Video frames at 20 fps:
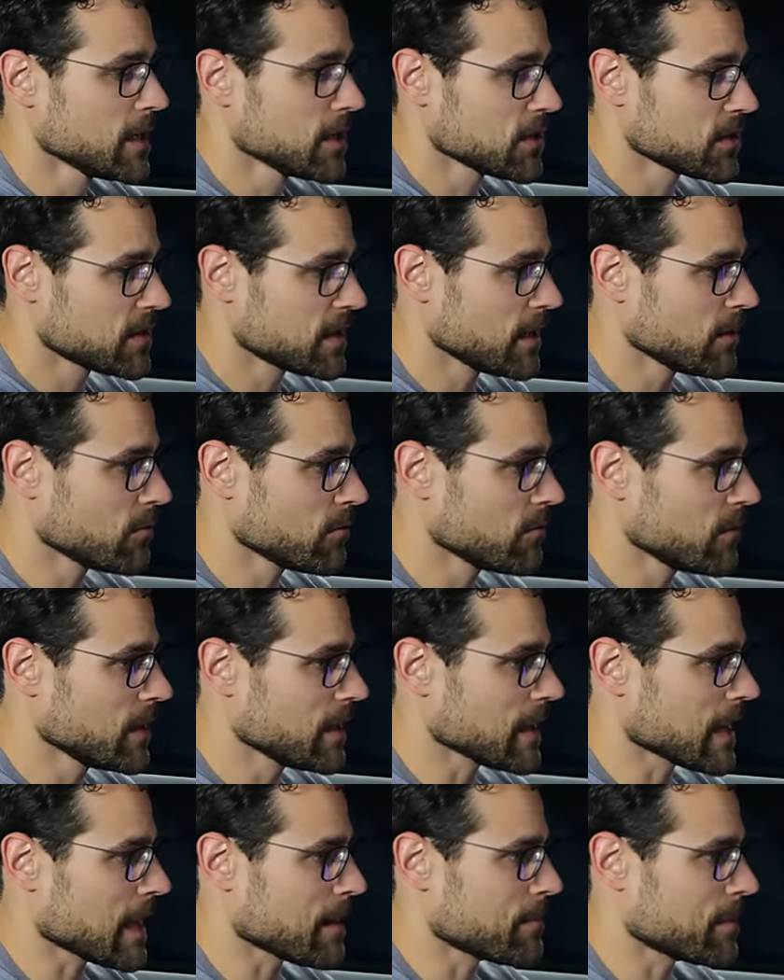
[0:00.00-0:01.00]
Steering
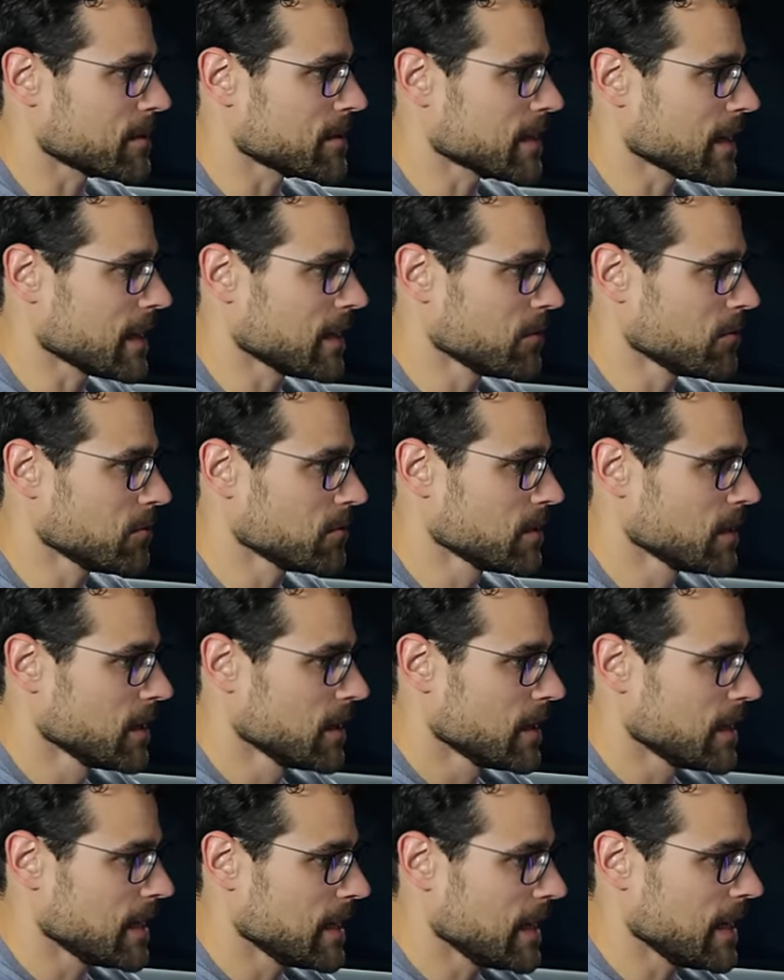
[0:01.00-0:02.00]
wheel up and down,
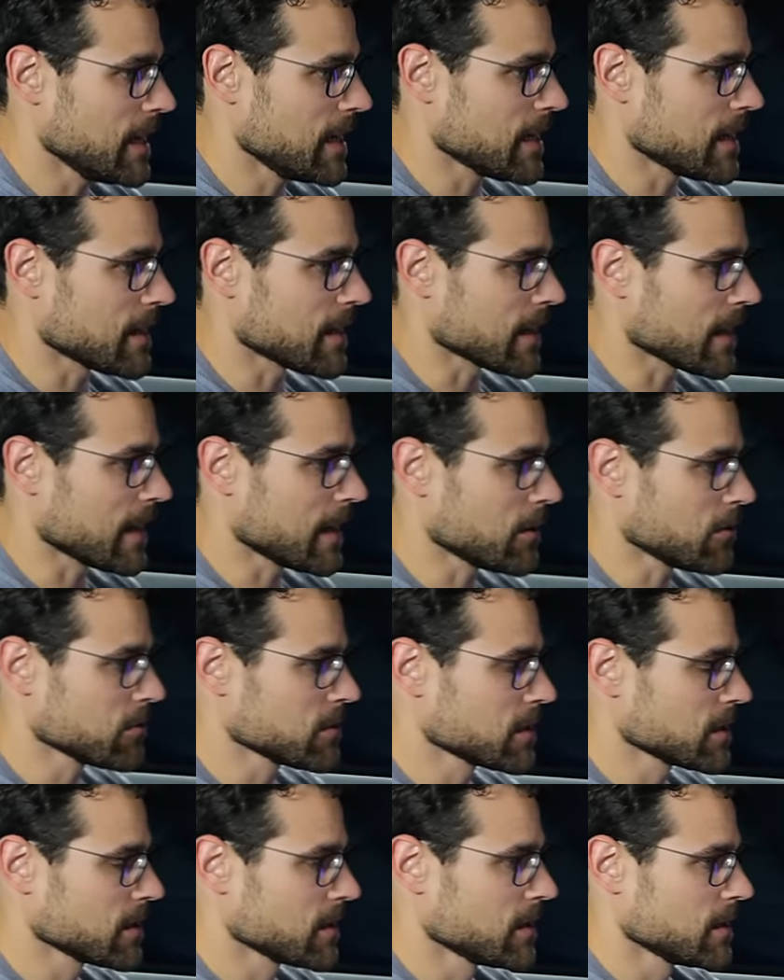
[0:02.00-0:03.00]
in and
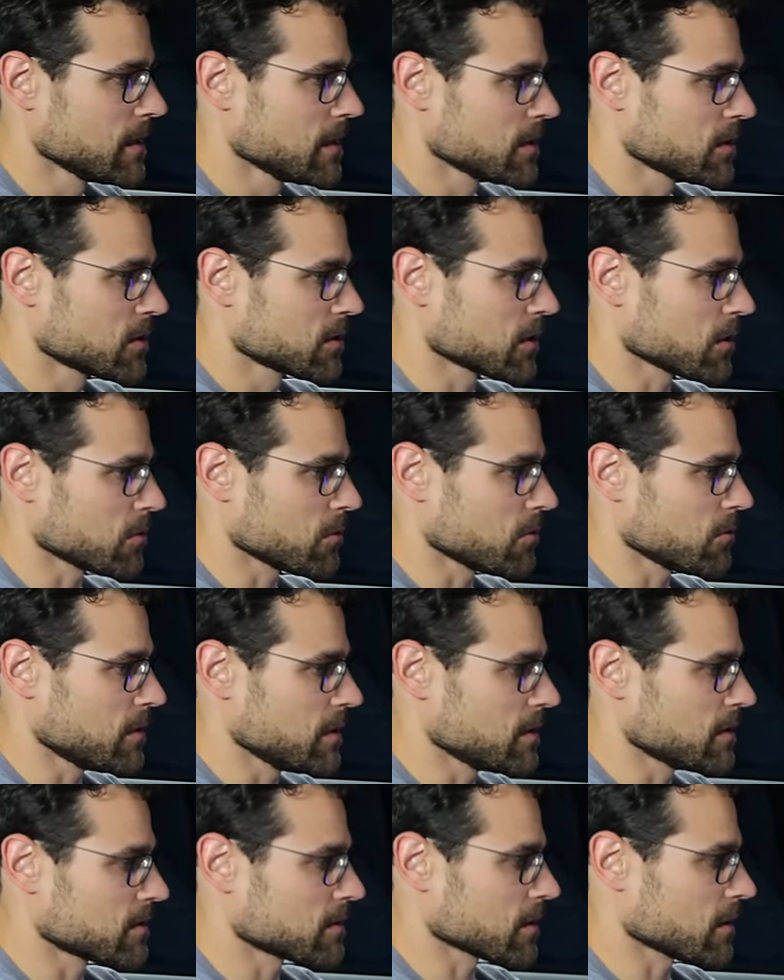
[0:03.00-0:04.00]
out, so
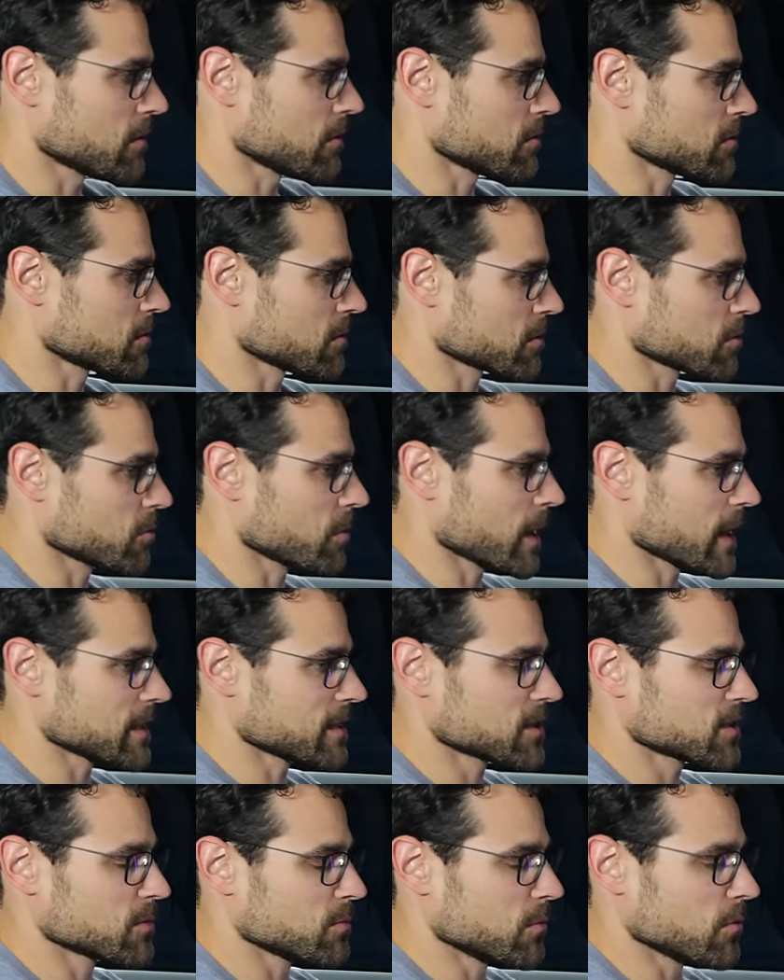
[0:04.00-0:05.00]
this is also a quite
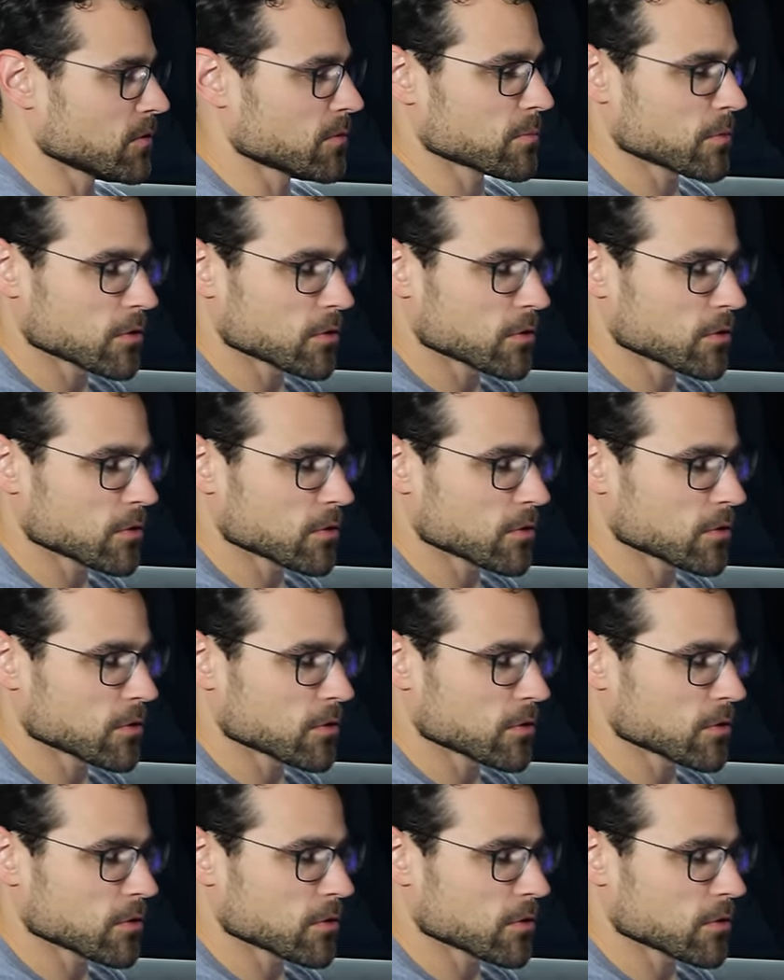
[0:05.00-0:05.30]
smooth